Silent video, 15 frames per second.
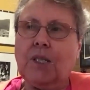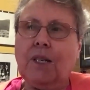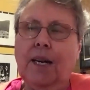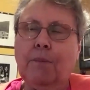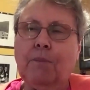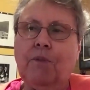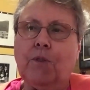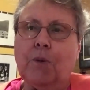
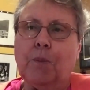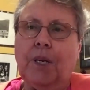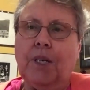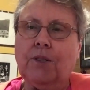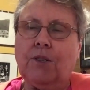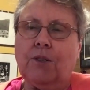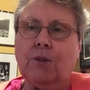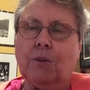time for me
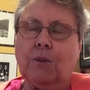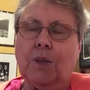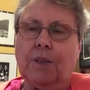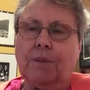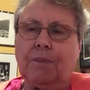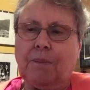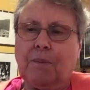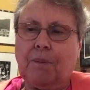
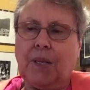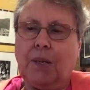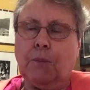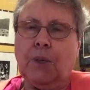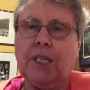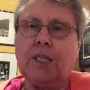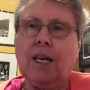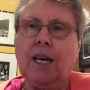to
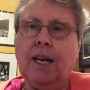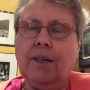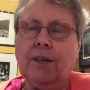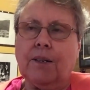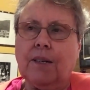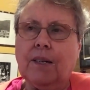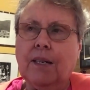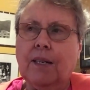
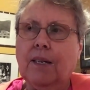retire